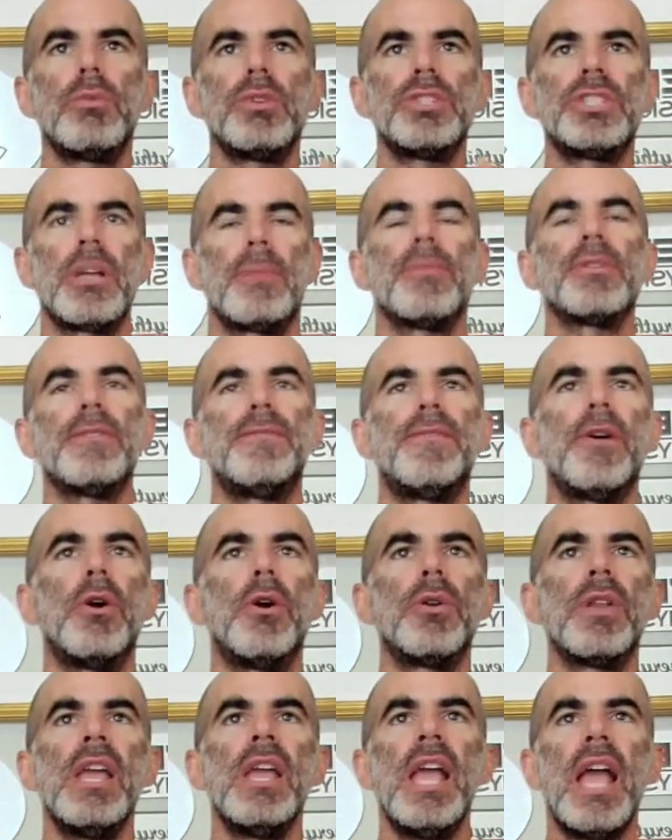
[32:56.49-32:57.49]
We'll jump on the
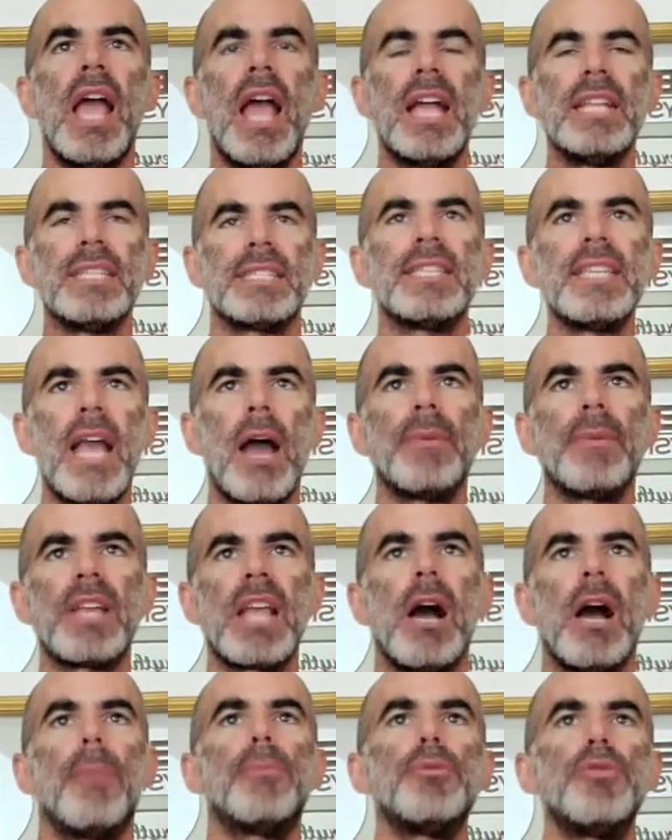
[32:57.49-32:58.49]
phone and see how we can
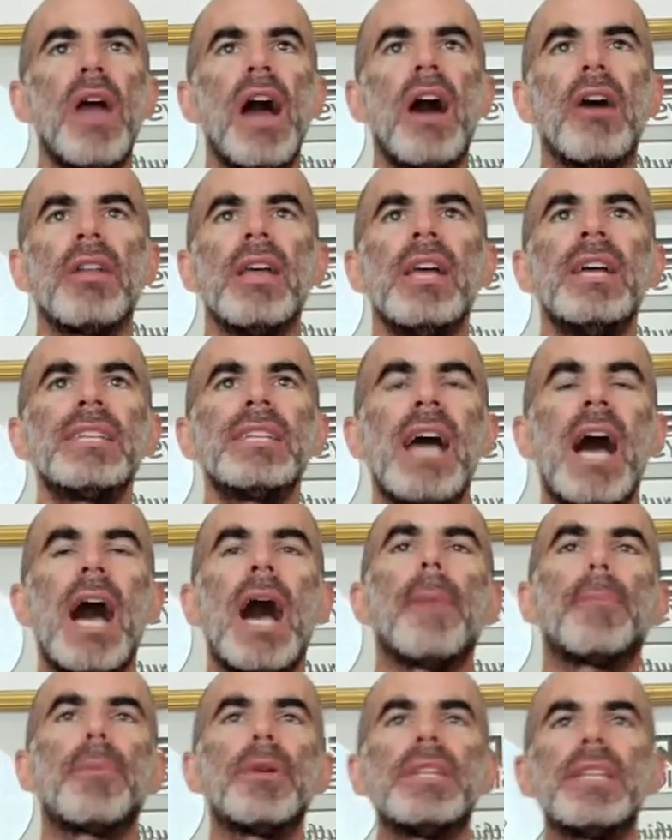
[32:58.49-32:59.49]
help you out to
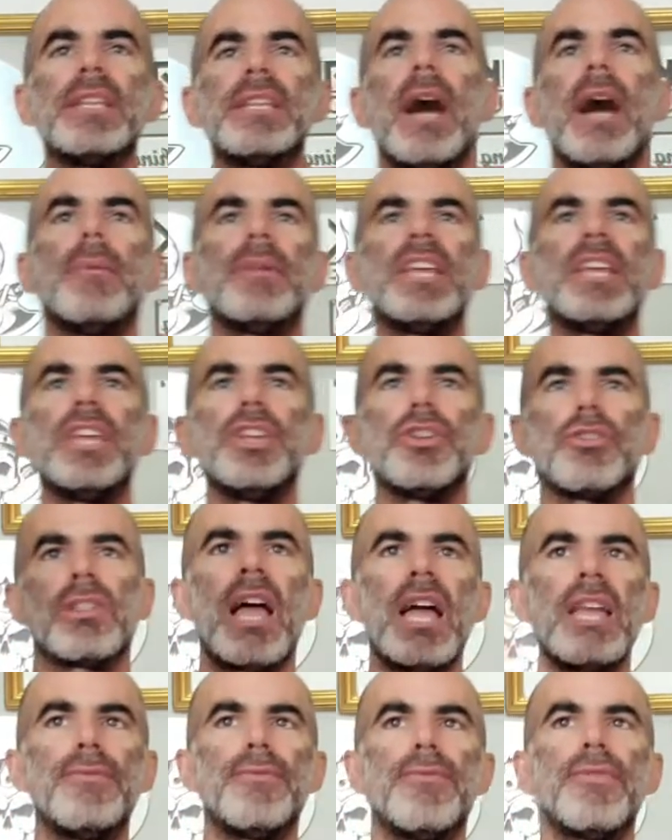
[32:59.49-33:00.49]
operate to dominate in your
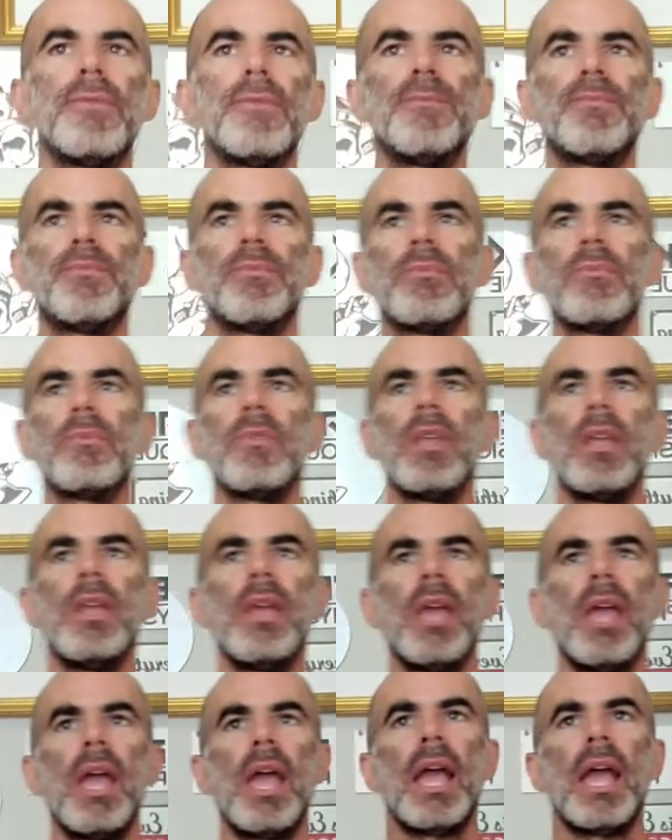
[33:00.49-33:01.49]
life
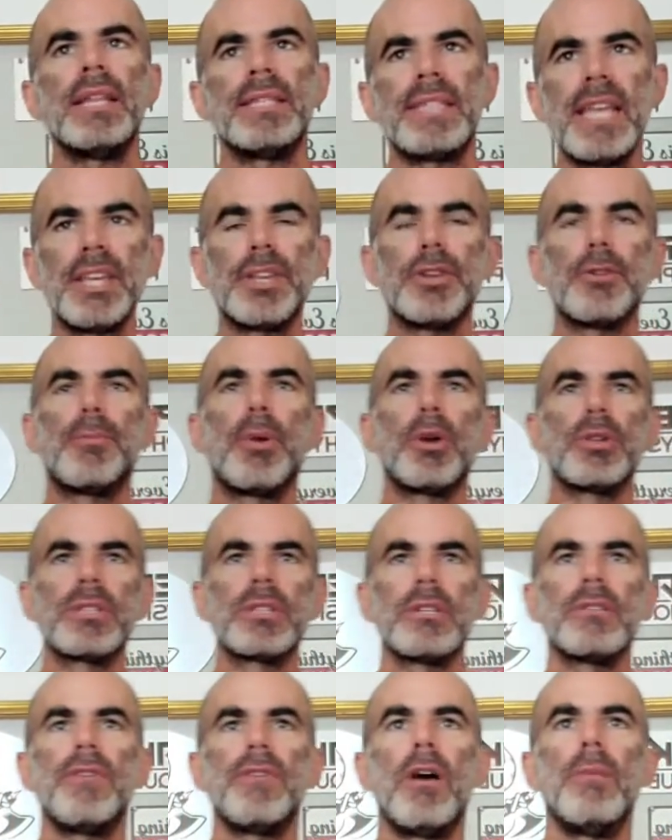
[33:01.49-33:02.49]
and take your personal
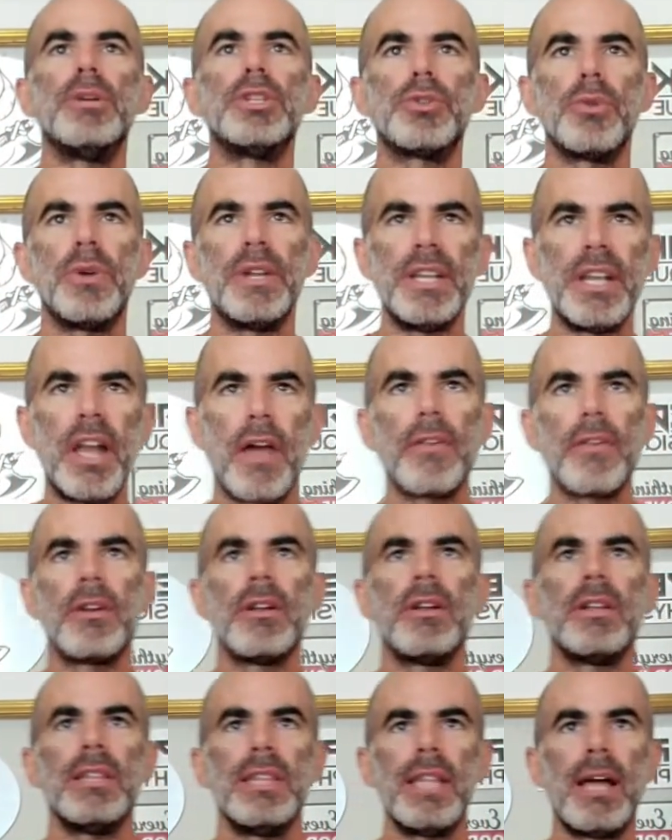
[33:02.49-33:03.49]
development to
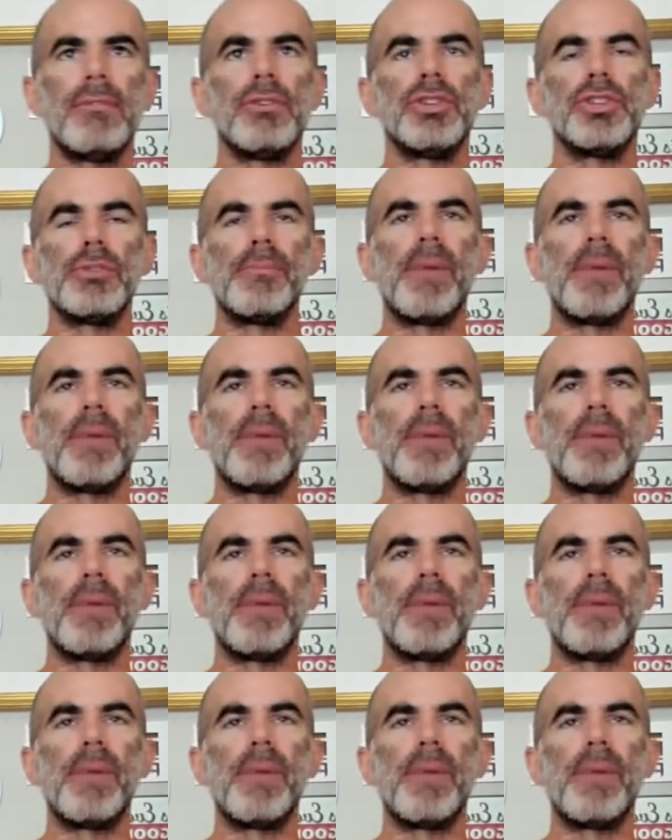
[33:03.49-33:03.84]
another level in your